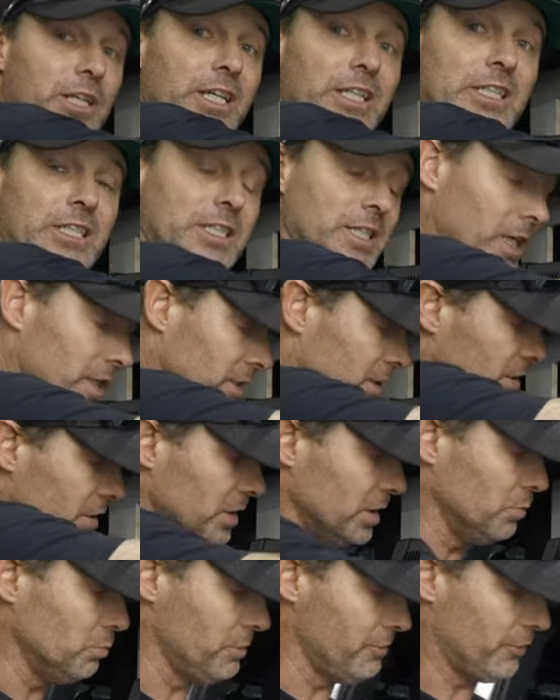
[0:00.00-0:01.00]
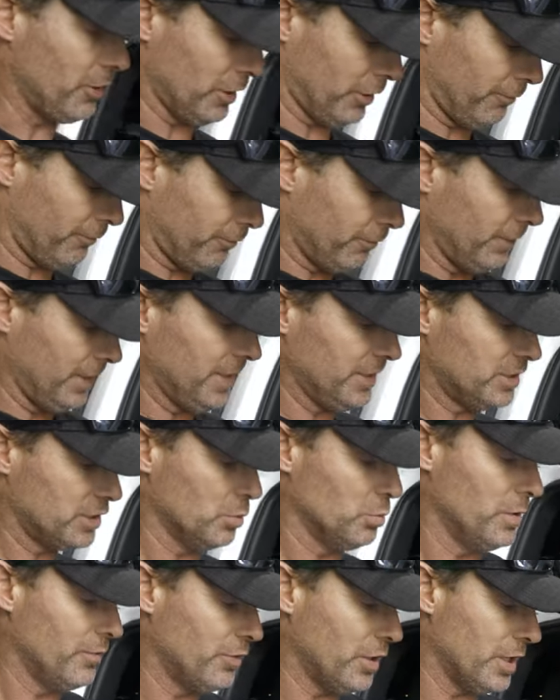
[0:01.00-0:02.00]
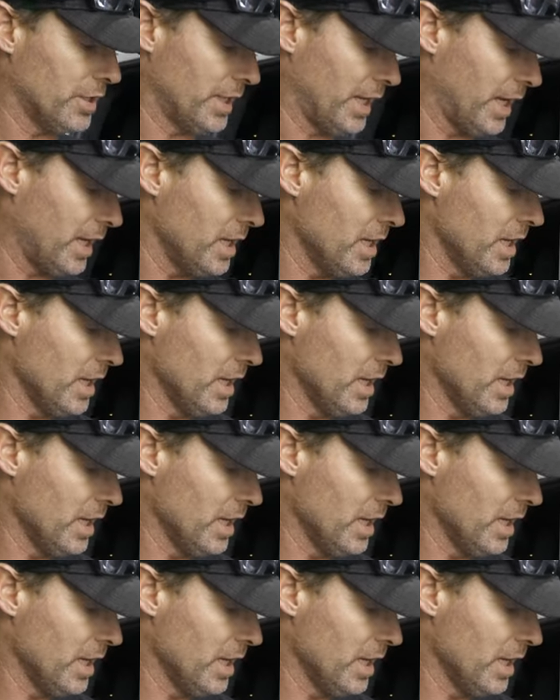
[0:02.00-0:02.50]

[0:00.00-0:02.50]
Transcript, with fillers: conductor, we've got a fridge, and we've got a